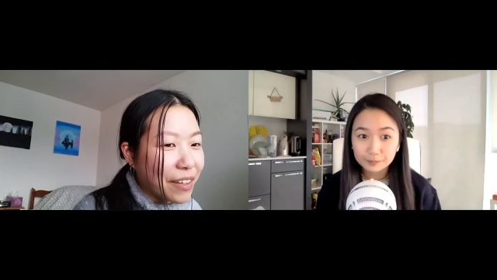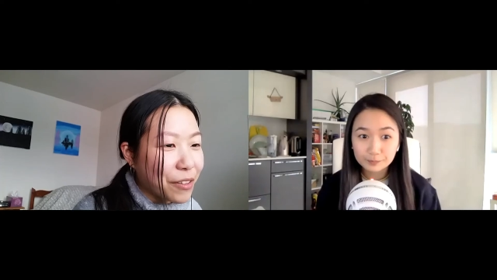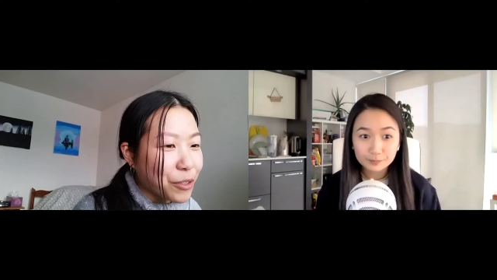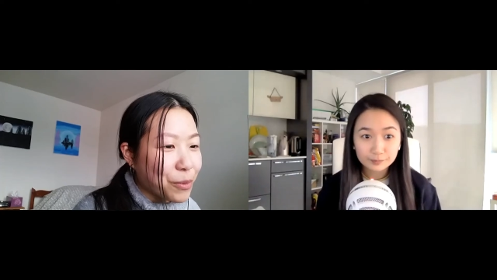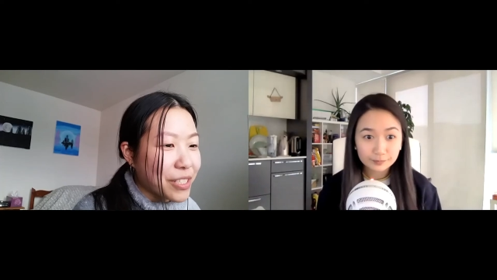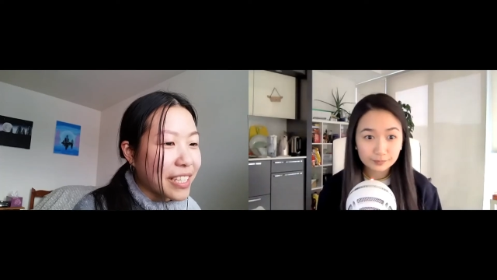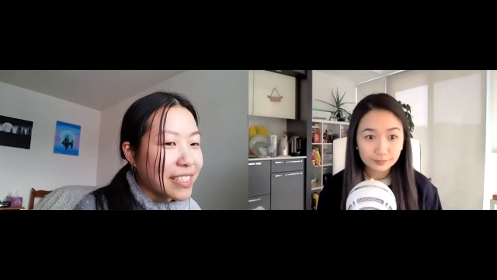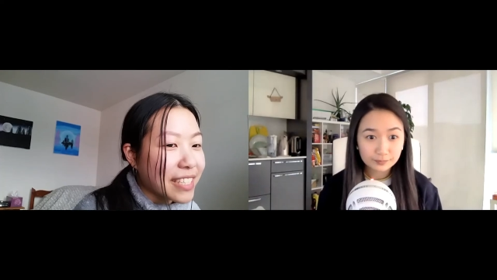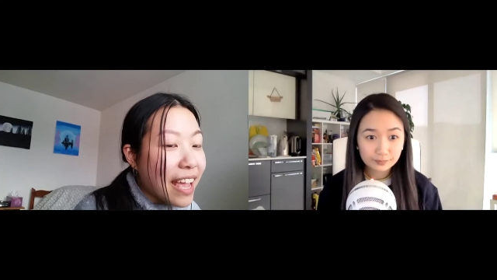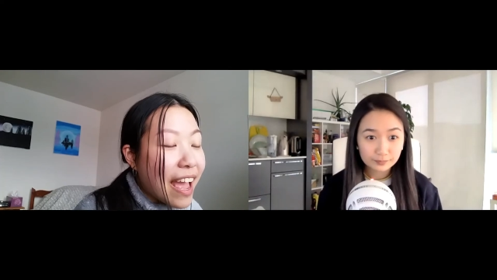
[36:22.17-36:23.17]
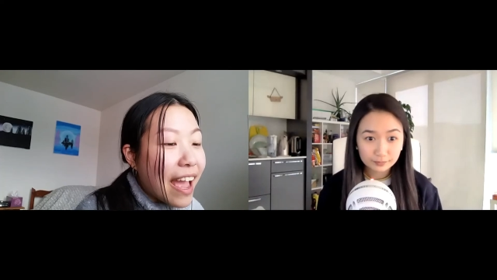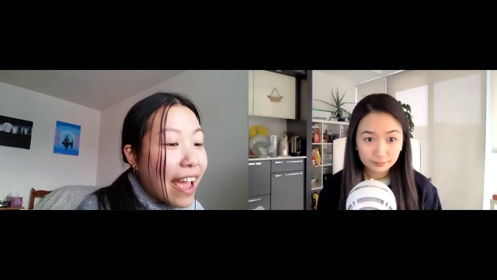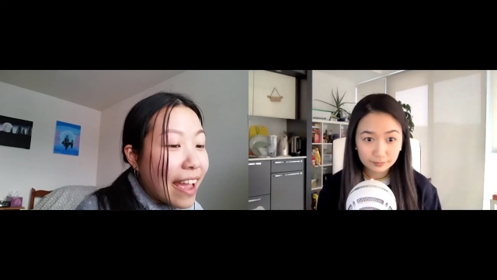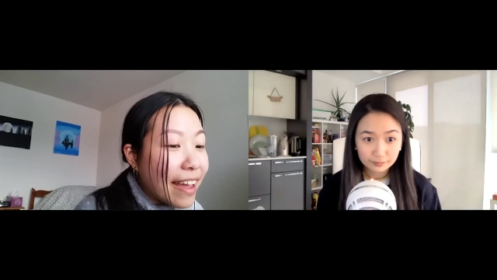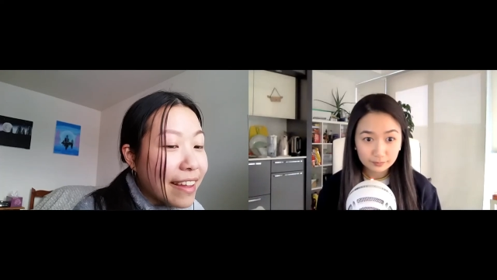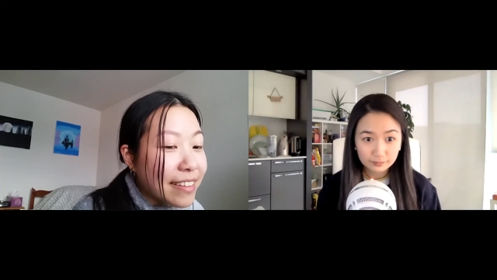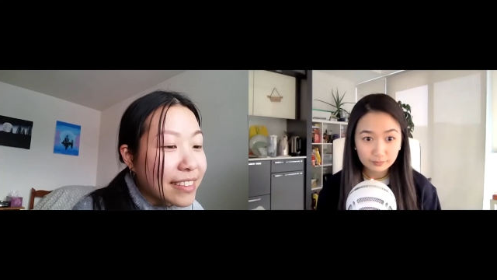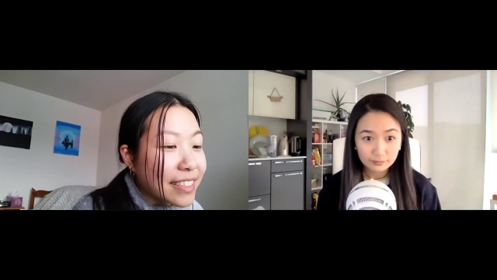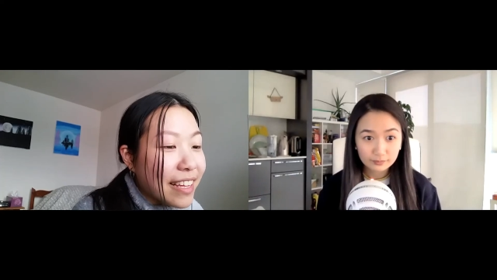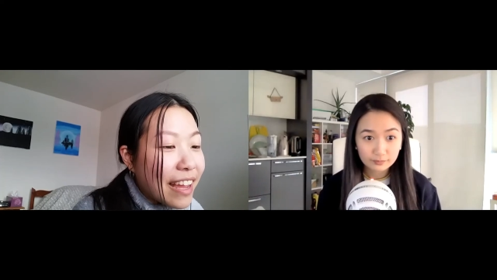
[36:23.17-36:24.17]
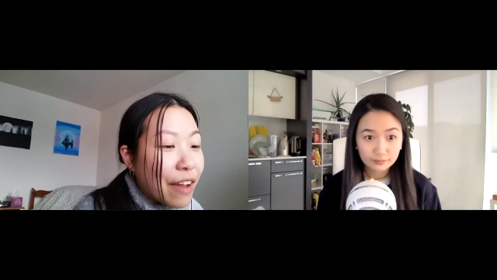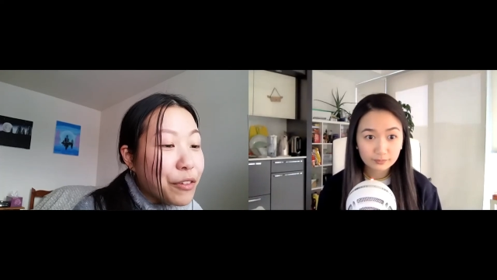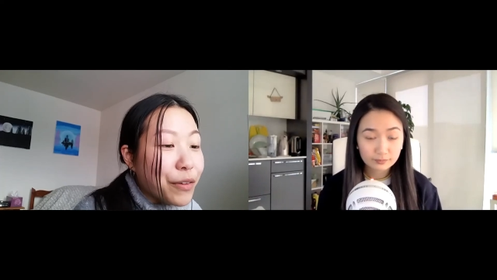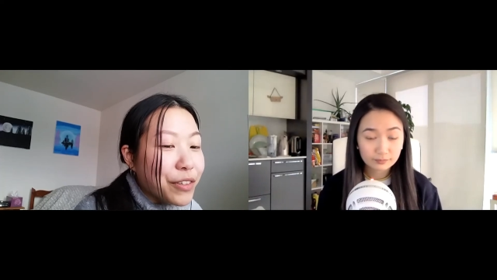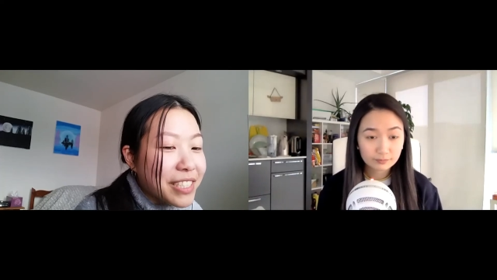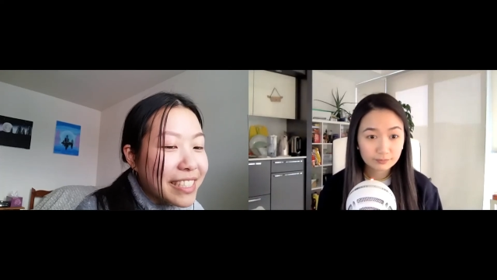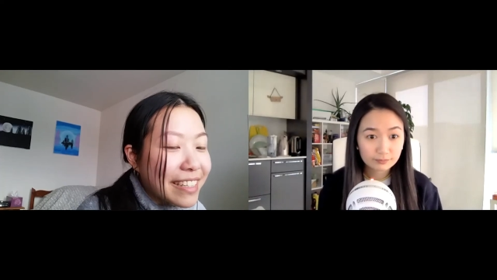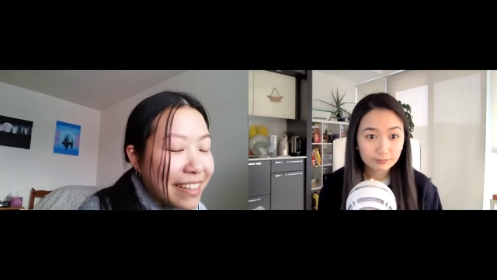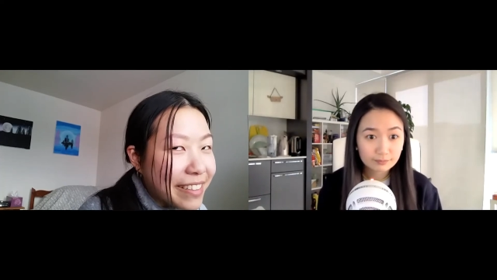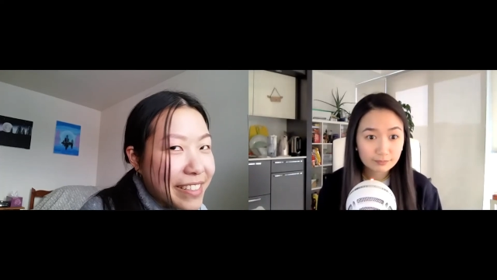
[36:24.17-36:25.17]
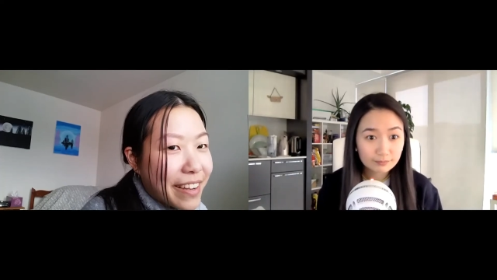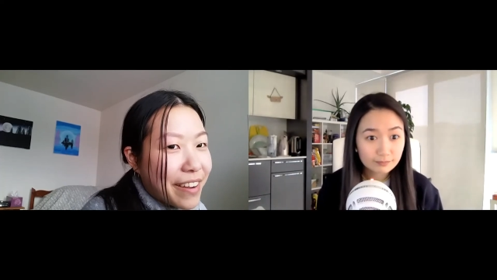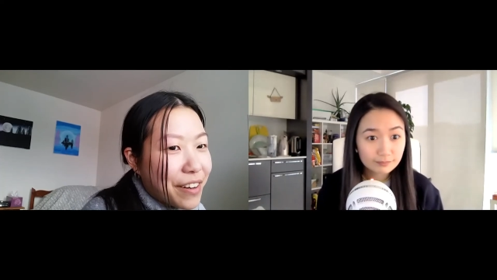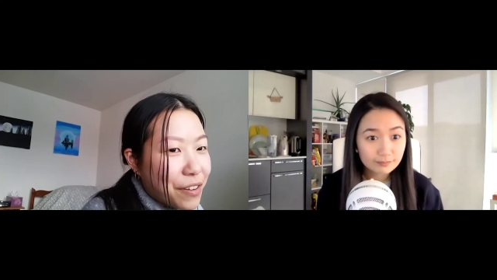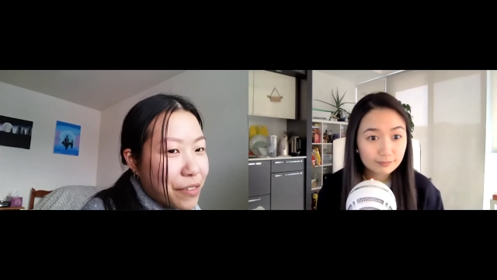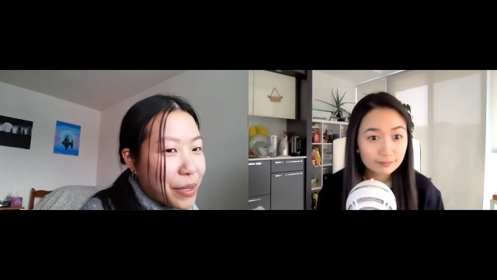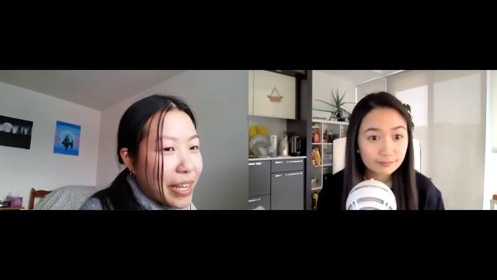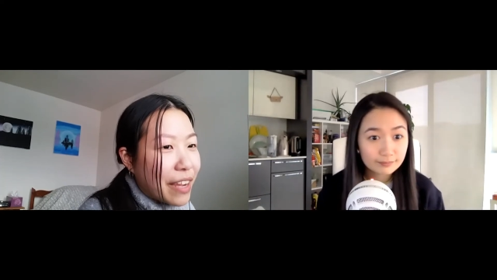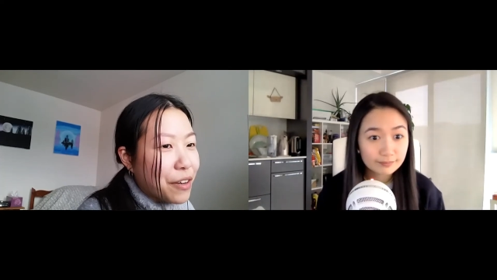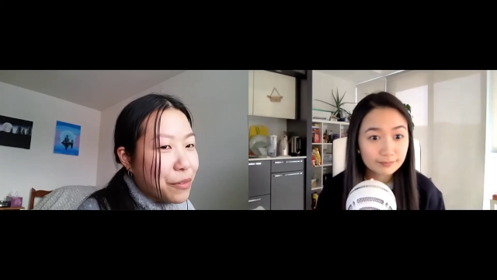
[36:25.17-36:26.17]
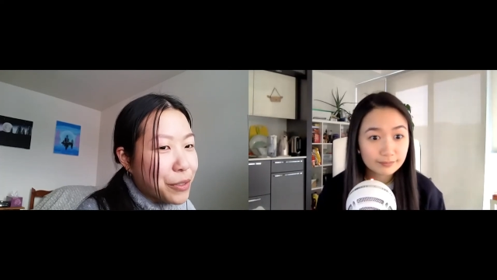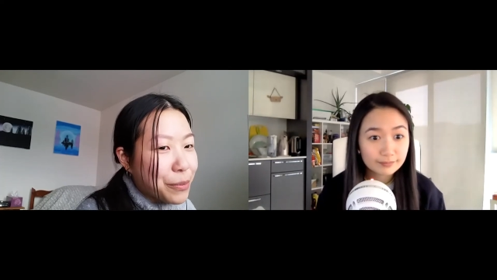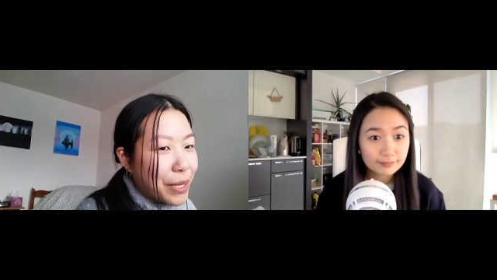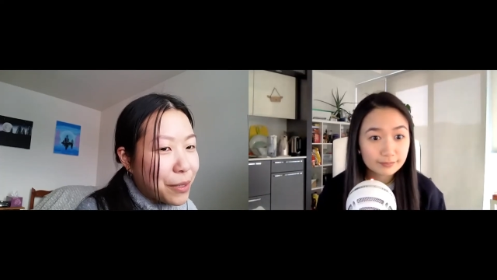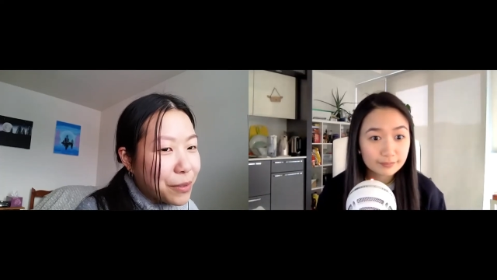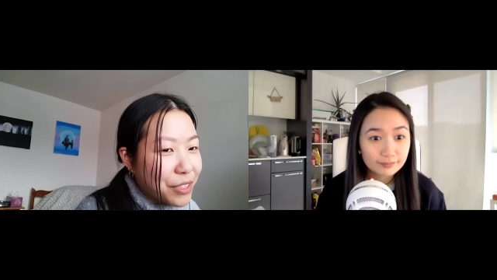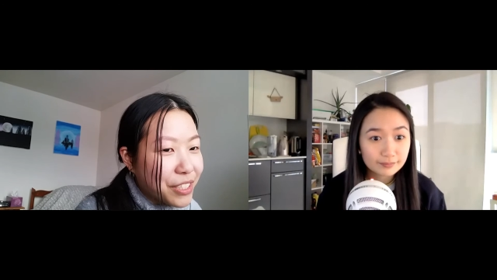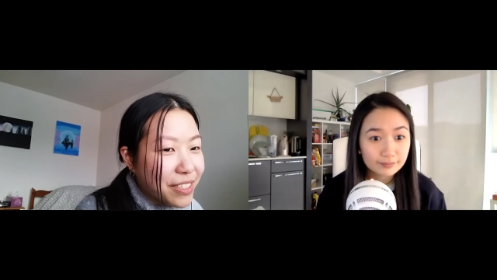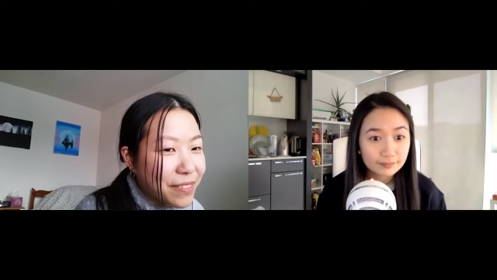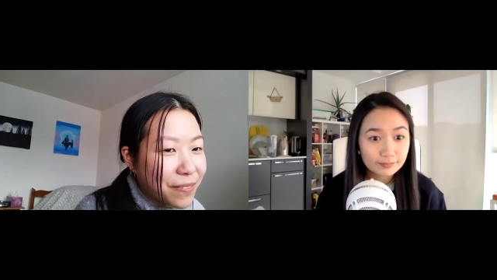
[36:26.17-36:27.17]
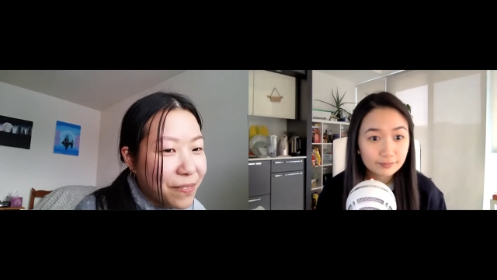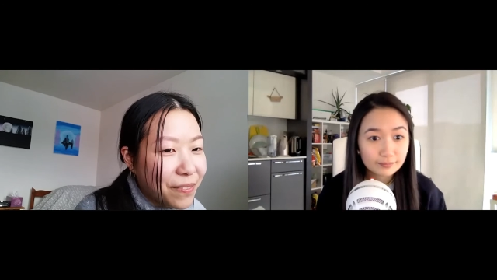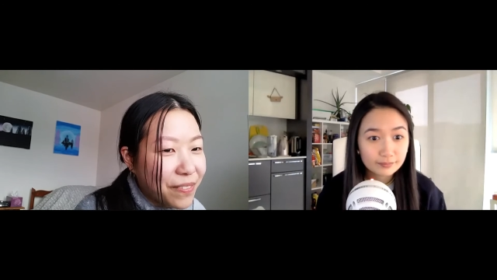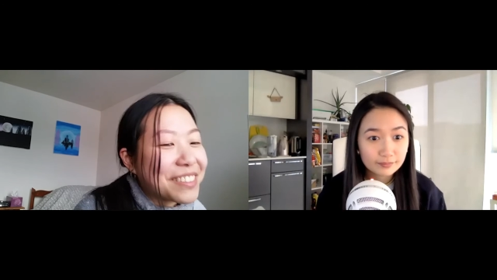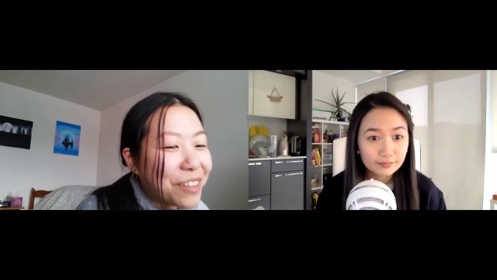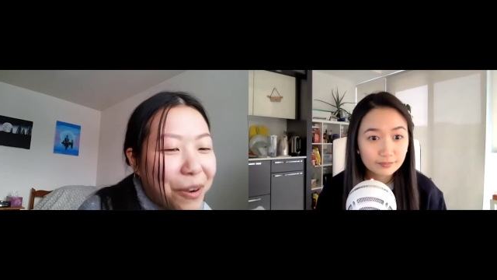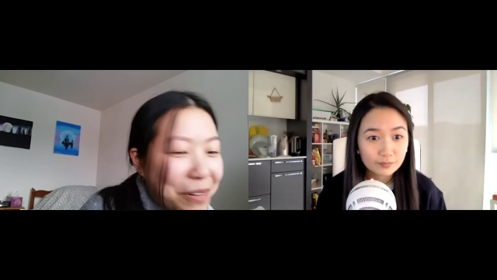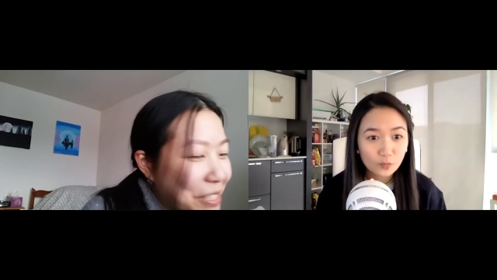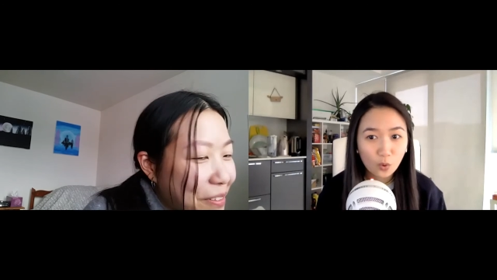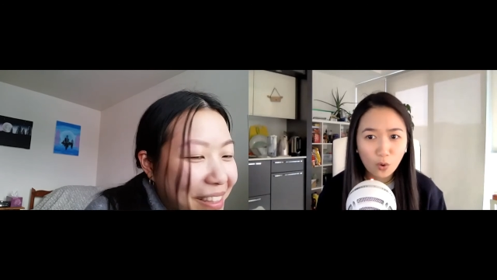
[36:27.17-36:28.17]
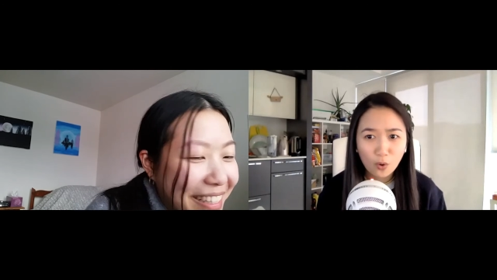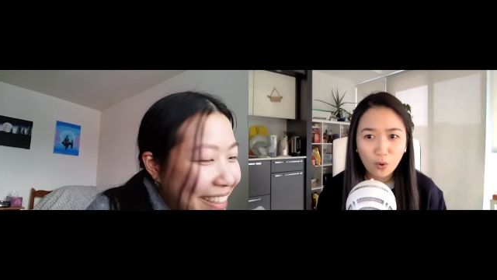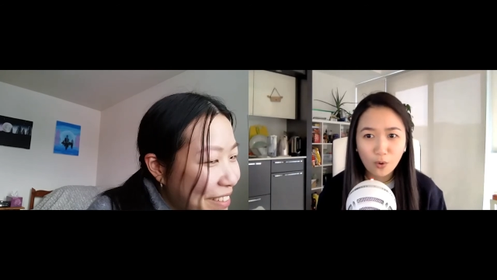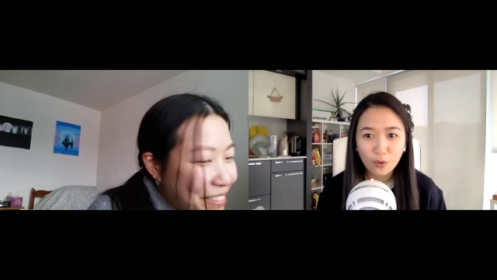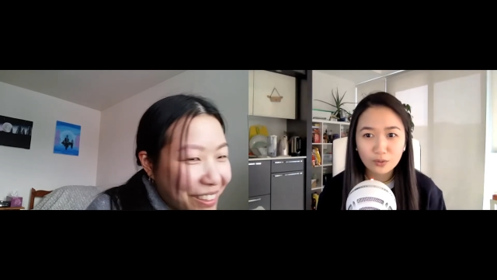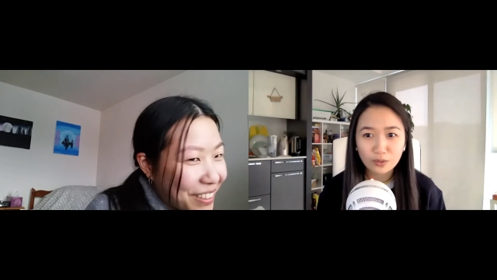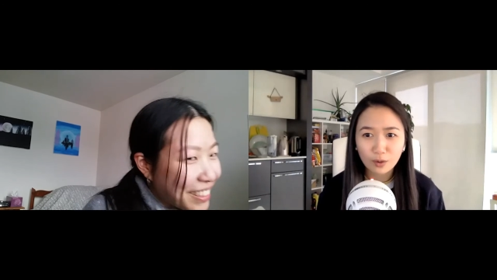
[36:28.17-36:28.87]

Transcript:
Speaker 1: A hundred percent. And have you ever seen inside of a kangaroo pouch? It's not what you think it would